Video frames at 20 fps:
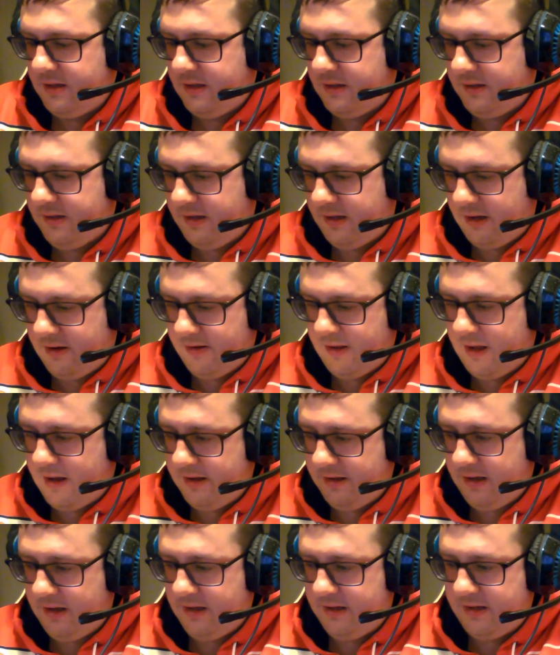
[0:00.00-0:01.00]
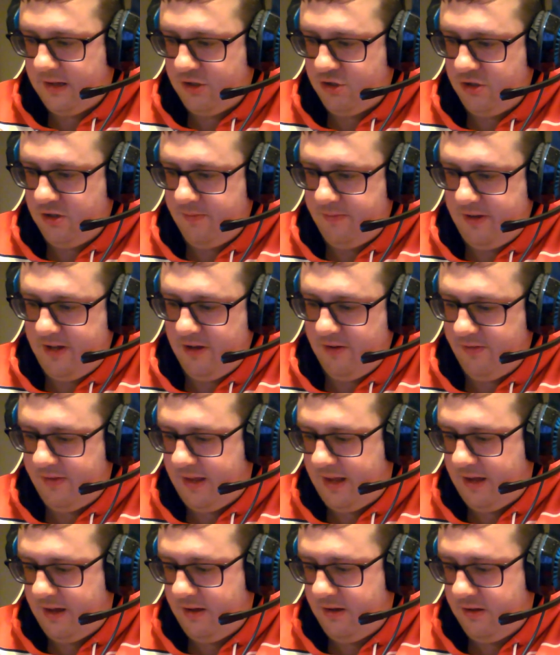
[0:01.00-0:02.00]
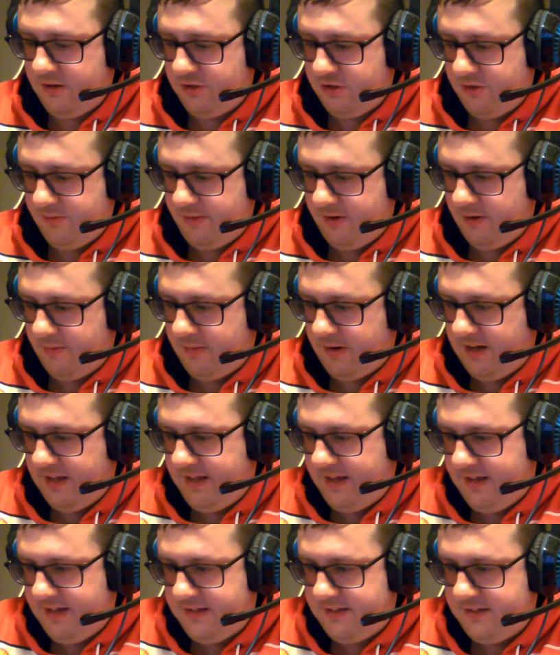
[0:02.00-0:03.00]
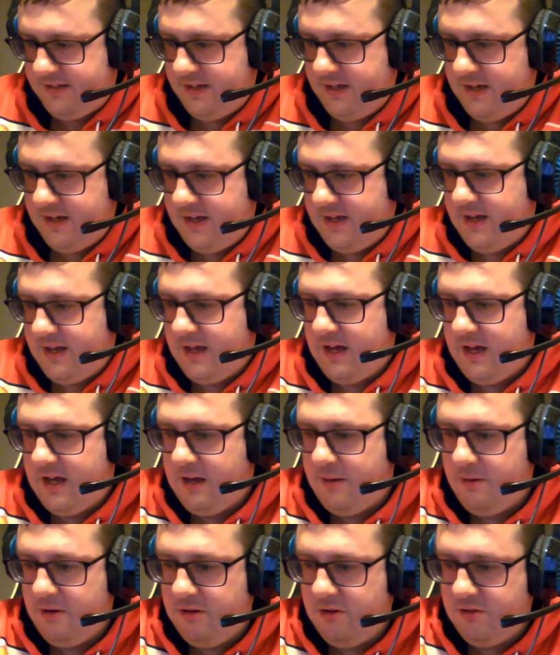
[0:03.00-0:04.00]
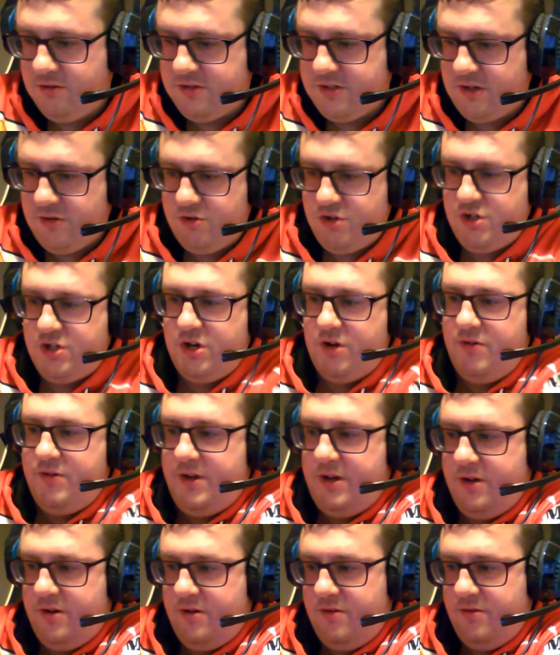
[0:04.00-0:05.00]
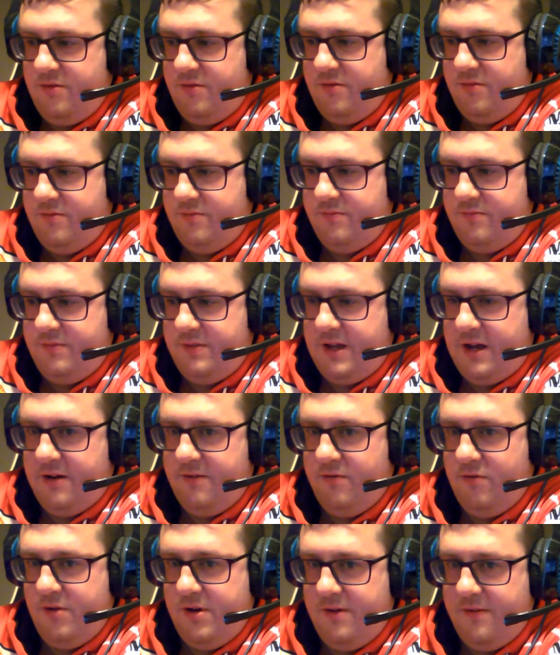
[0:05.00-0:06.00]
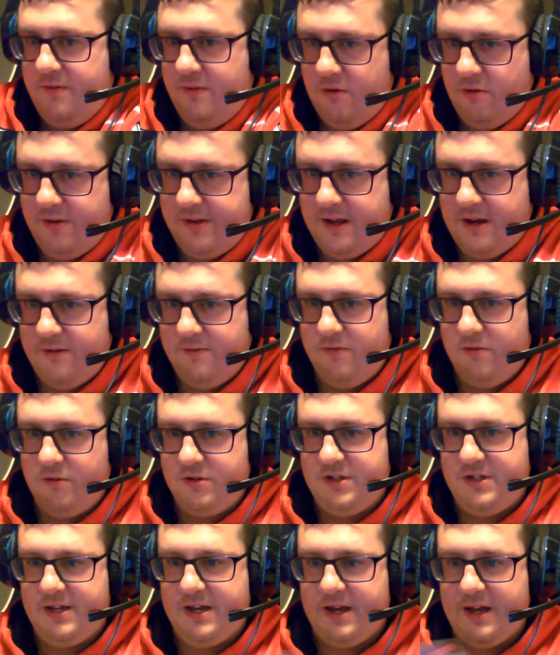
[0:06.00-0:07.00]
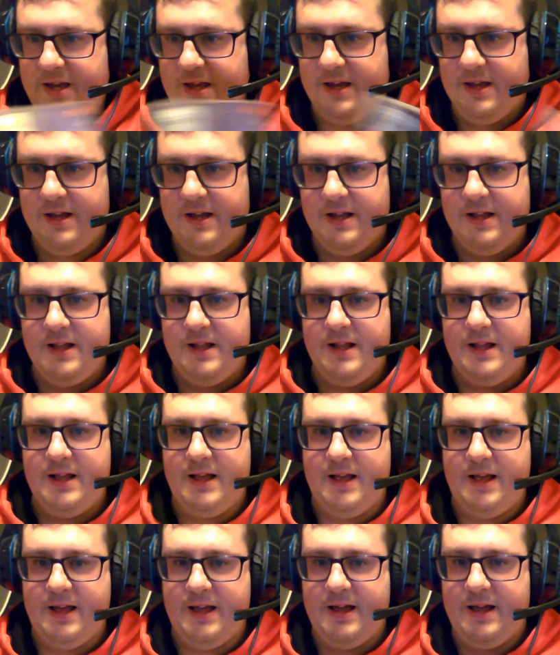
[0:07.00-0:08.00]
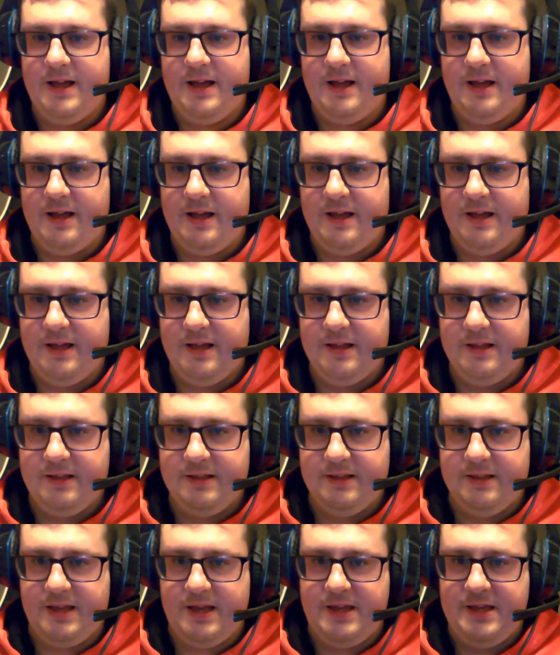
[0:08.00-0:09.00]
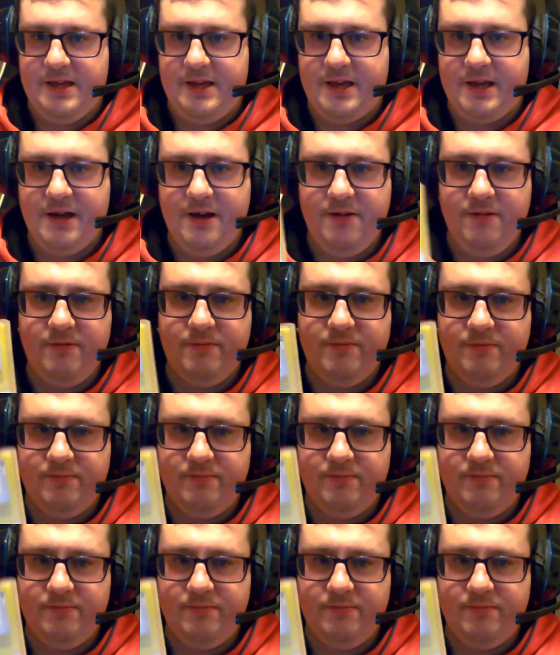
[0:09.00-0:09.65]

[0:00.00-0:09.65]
that shouldn't be on there. It shouldn't be on my list. I'll also show you Now 44 and Now 48. There you go.